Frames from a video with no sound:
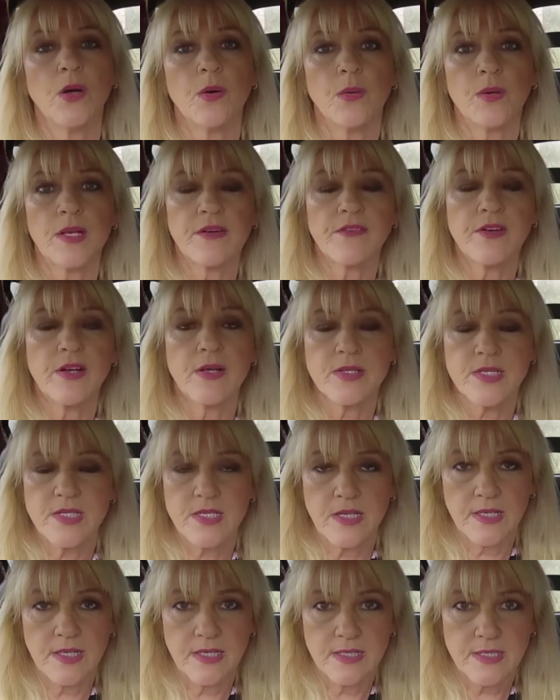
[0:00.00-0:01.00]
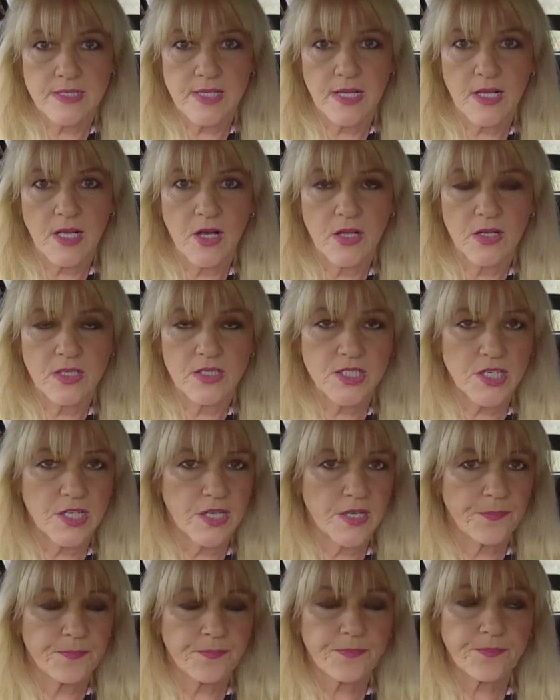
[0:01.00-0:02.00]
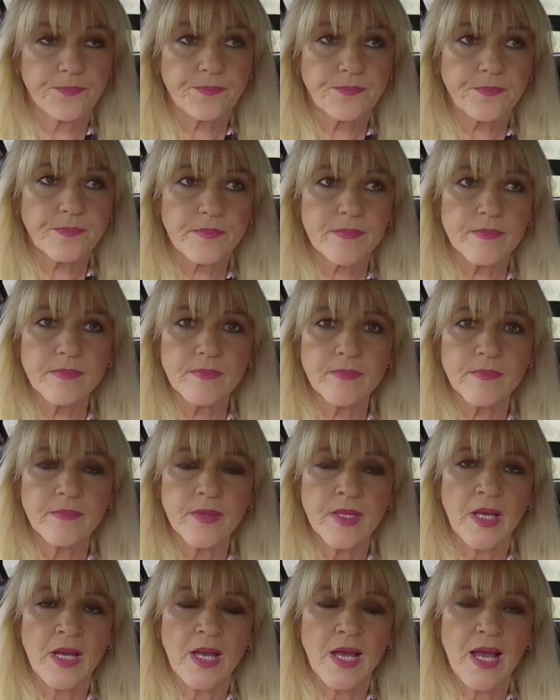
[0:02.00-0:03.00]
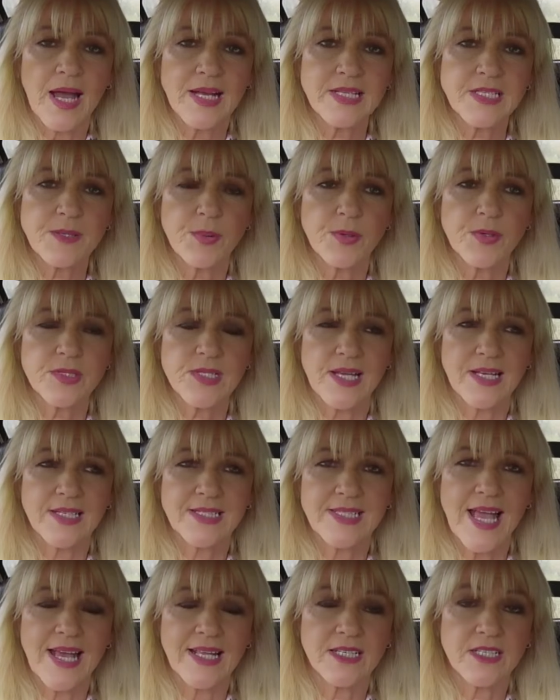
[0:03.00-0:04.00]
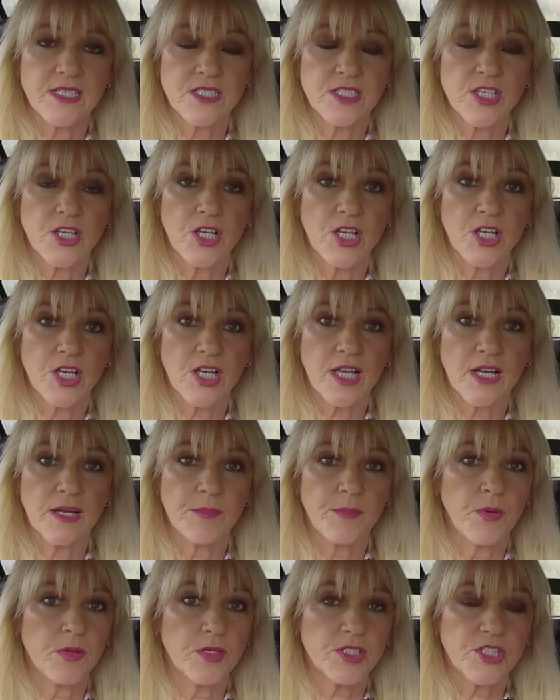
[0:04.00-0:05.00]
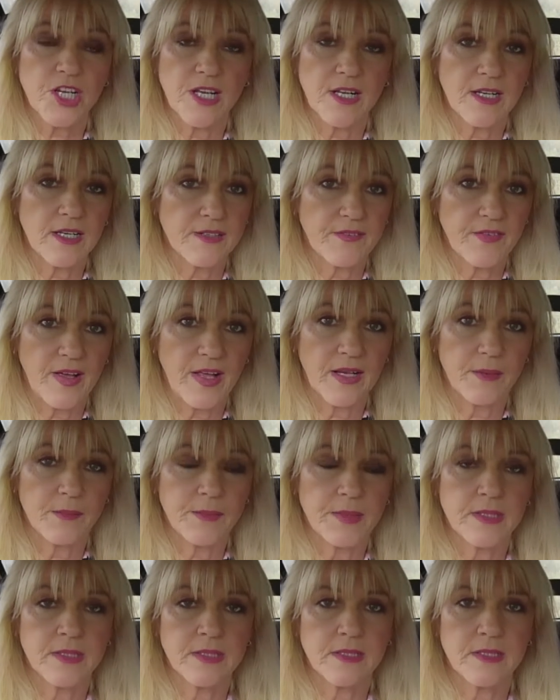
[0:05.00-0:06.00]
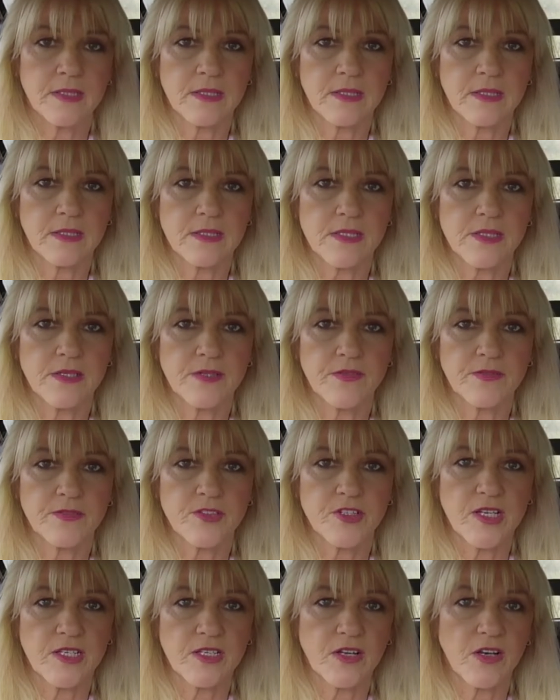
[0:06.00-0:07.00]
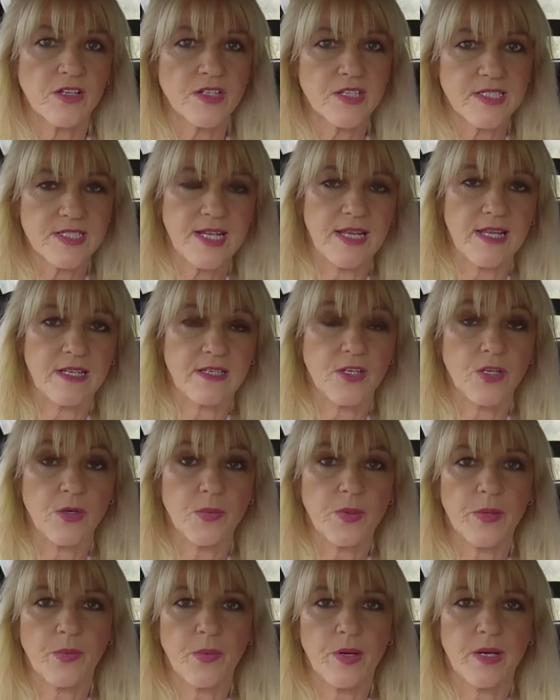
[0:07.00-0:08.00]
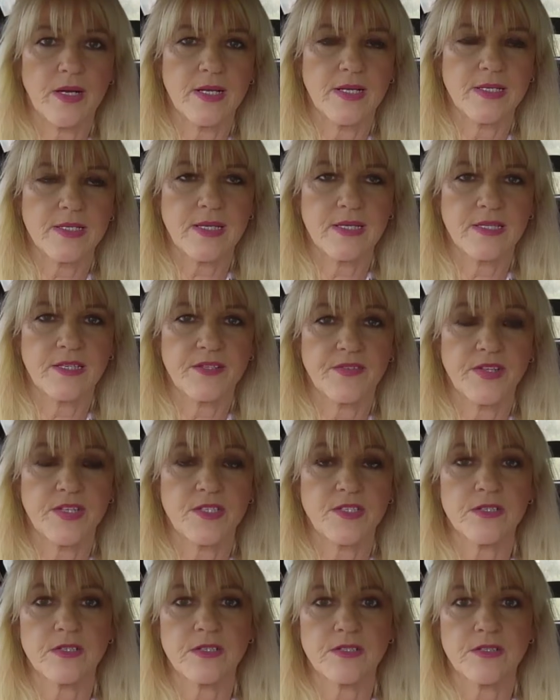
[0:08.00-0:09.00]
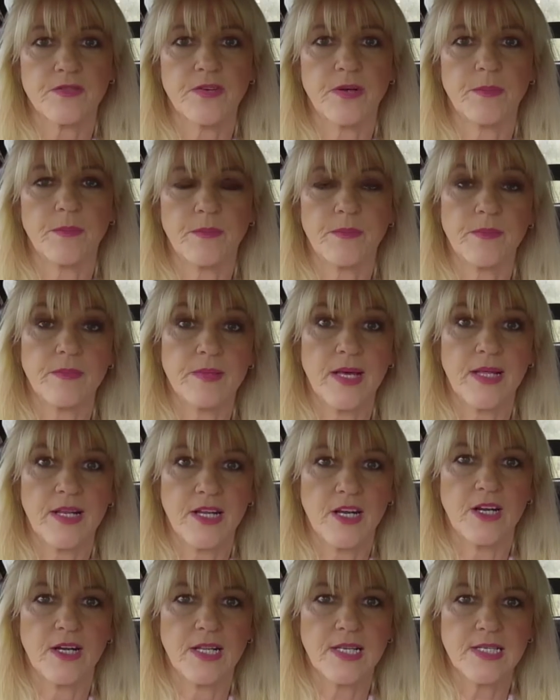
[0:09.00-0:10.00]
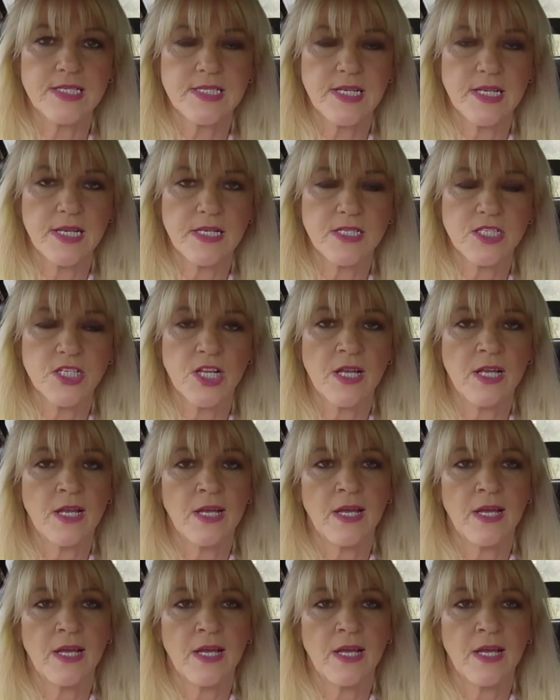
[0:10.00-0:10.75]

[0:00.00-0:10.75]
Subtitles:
Whenever I was studying psychology, I suppose I tended to look at more child development and sort of trying to understand who we were as individuals from that early stage.